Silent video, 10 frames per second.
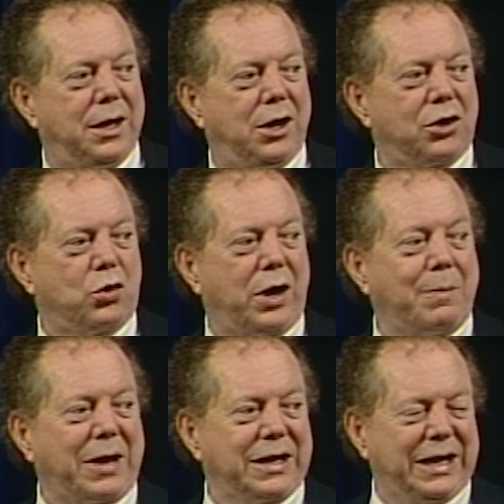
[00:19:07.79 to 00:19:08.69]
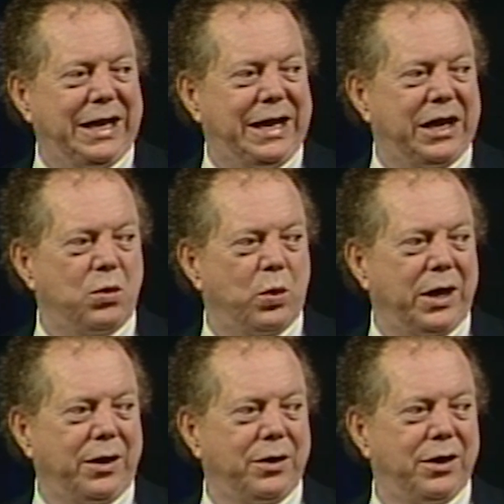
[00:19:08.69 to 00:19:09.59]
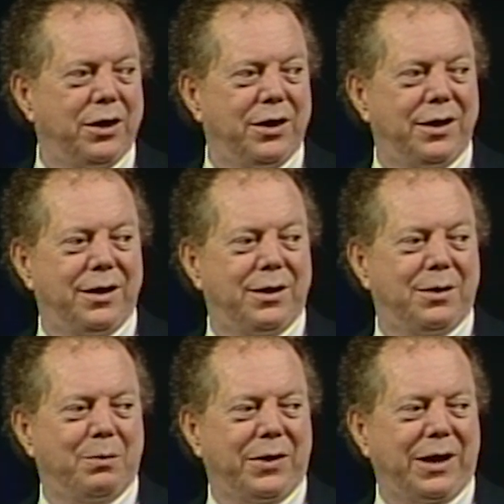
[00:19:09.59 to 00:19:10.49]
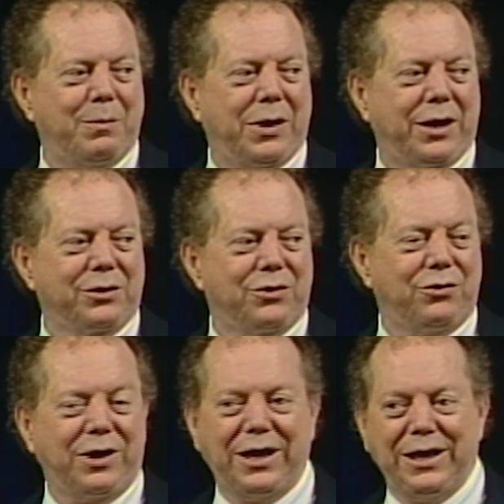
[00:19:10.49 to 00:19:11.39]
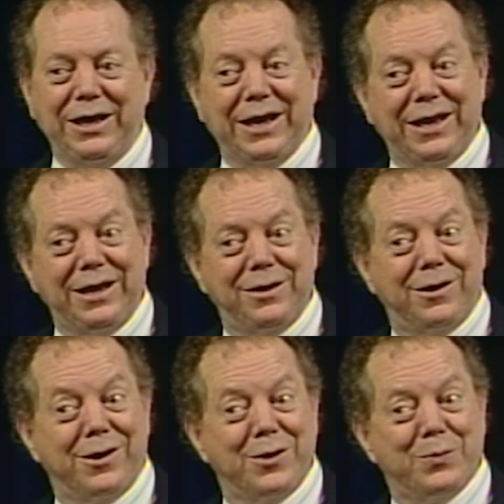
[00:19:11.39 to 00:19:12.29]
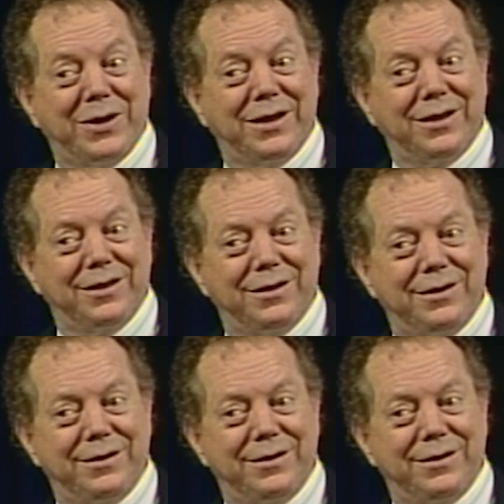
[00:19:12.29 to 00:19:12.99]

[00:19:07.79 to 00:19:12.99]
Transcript: Of course, I'm not getting anywhere but I'm not creating any karma.